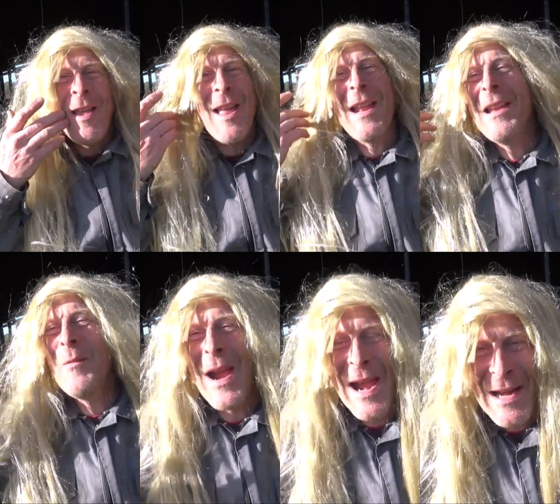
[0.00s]

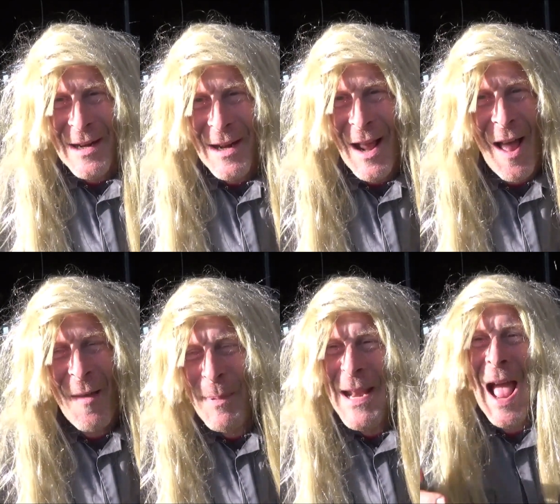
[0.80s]
Anyway,
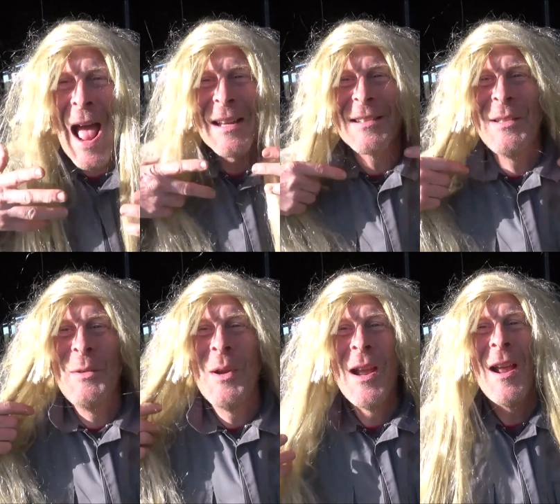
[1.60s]
I've been asked
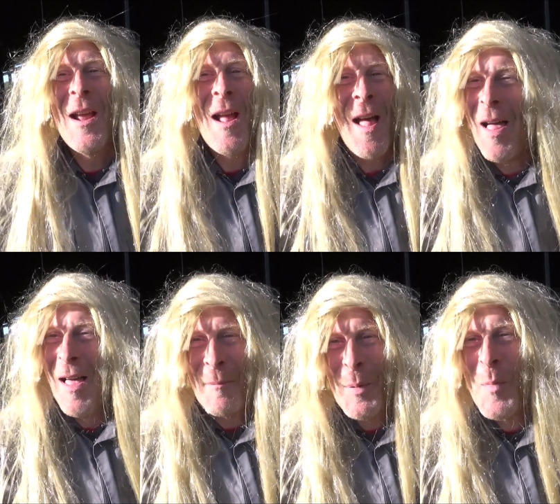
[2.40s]
to
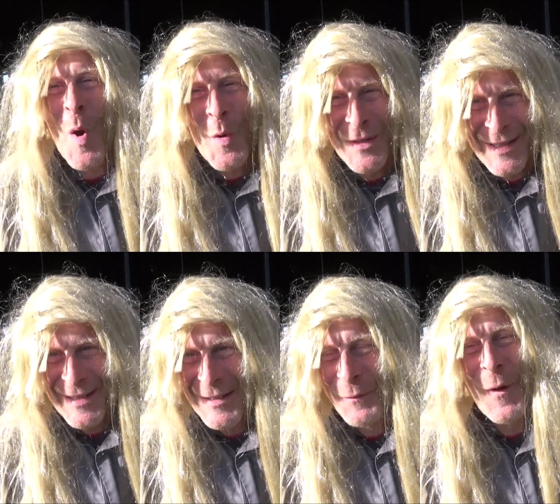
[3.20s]
promote
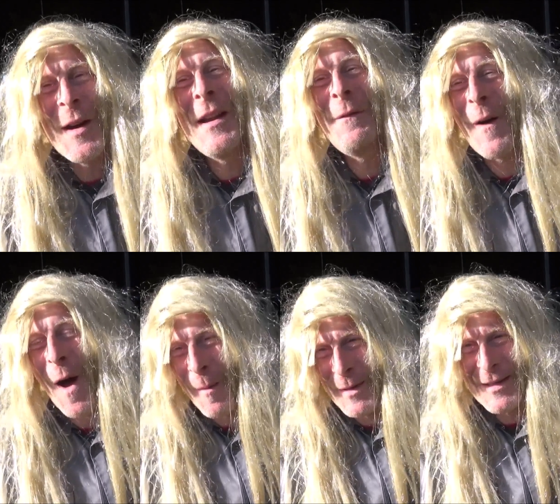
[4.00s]
the Funky
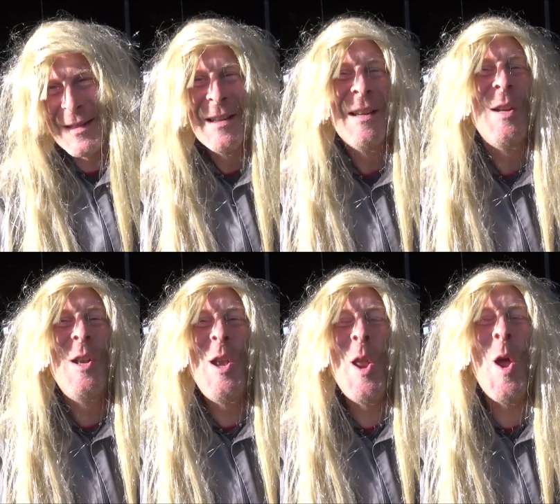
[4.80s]
Farmer's
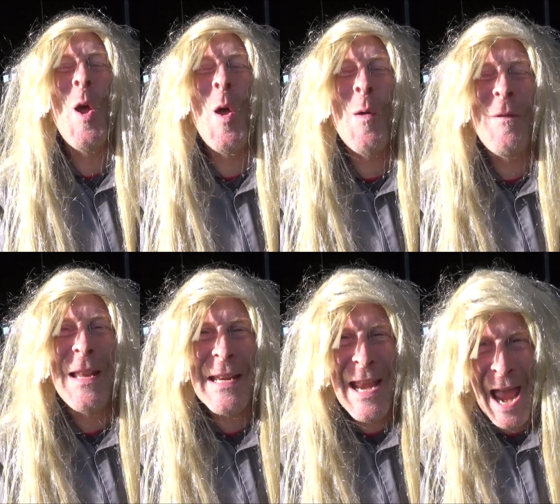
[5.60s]

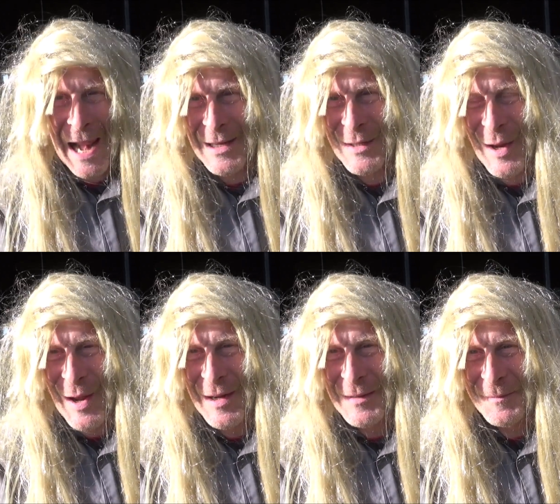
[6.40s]
lovely
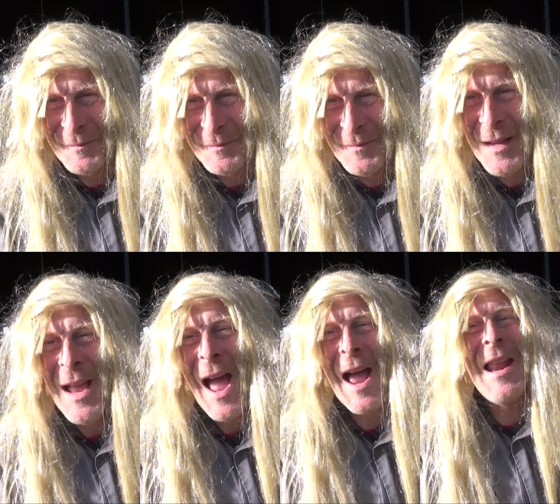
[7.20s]
calendar.
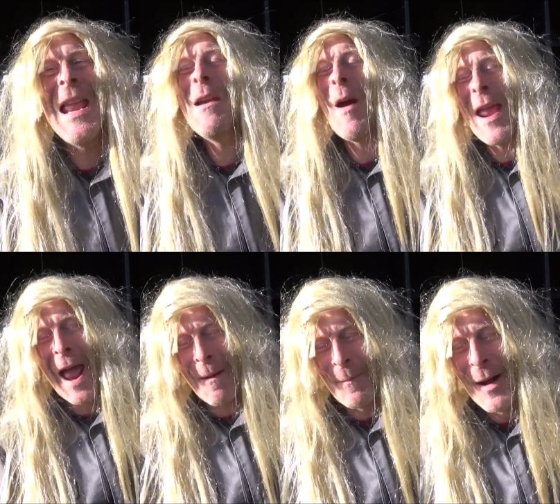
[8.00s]
And here I
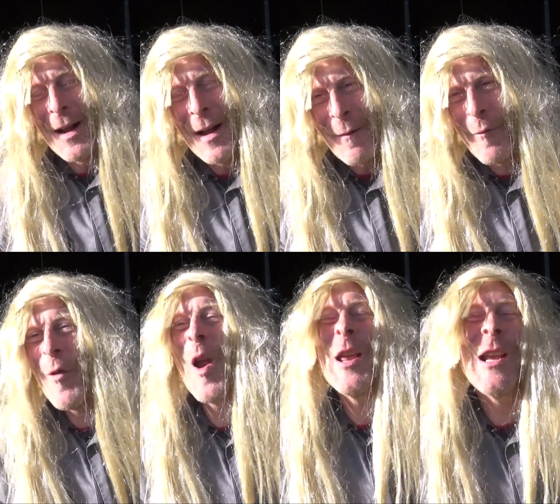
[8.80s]
am.
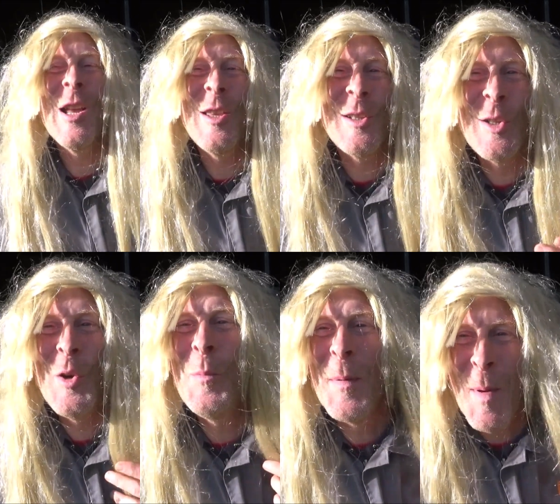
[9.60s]
Veronica the
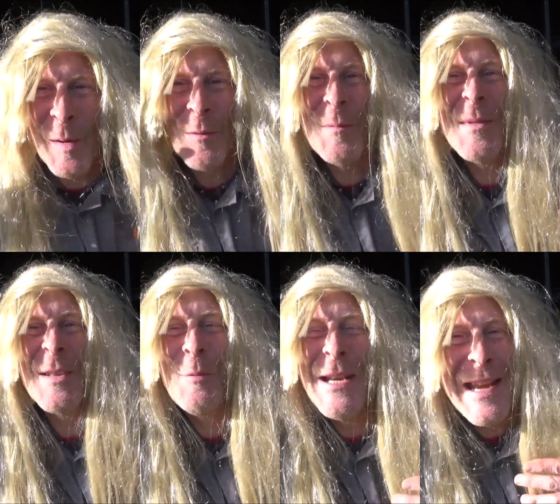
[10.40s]
supermodel from
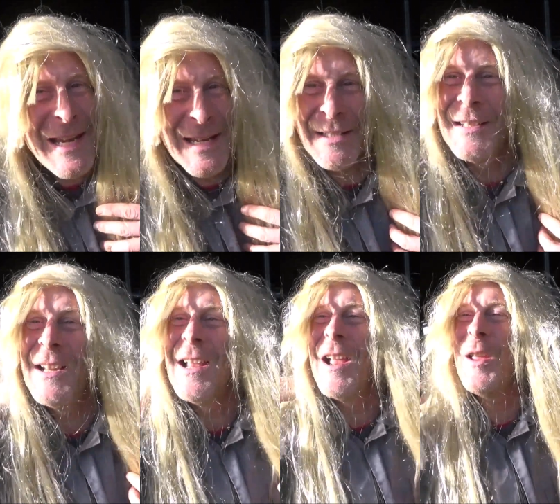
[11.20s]
Sweden.
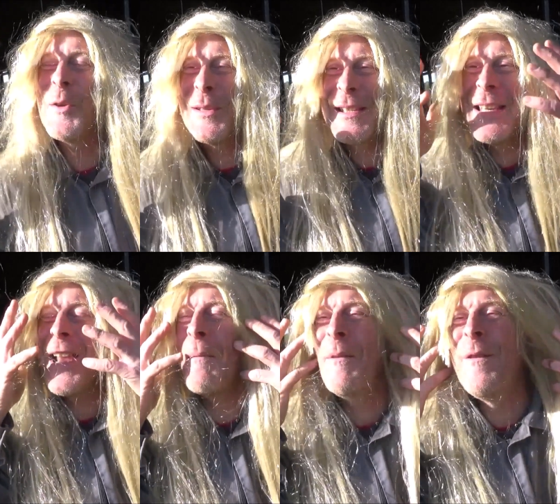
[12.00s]
You can
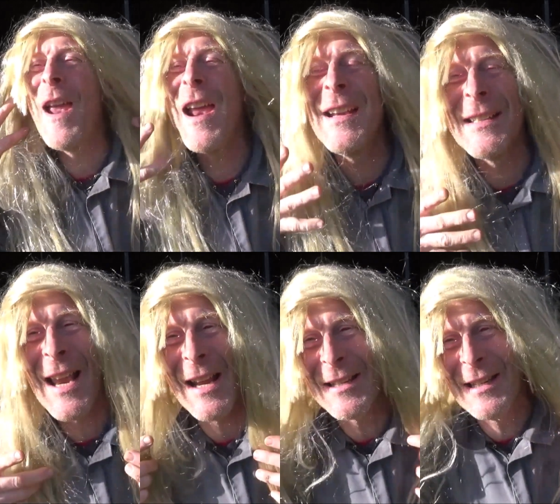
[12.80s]
see I'm a very
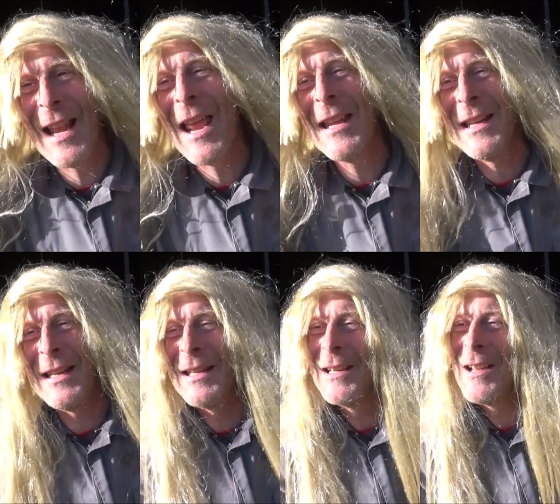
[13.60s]
sexy
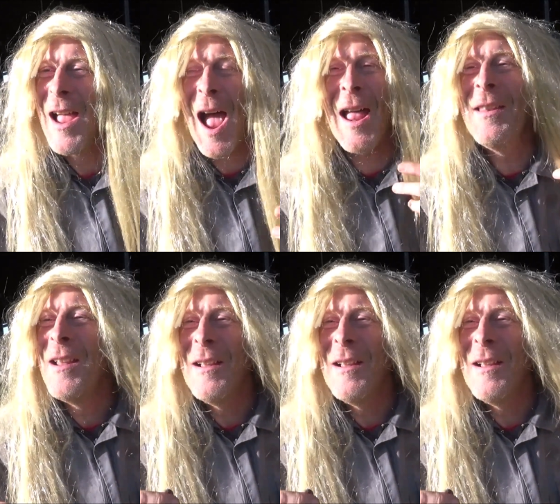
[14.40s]
lady, and